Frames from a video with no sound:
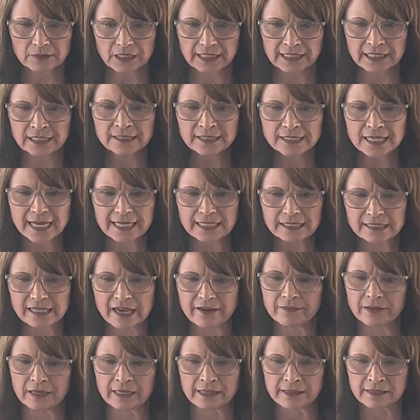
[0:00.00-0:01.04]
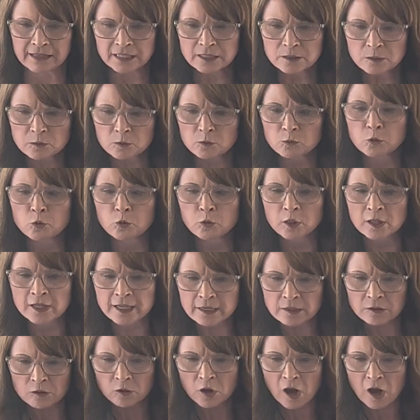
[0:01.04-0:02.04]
Insight 7, in this little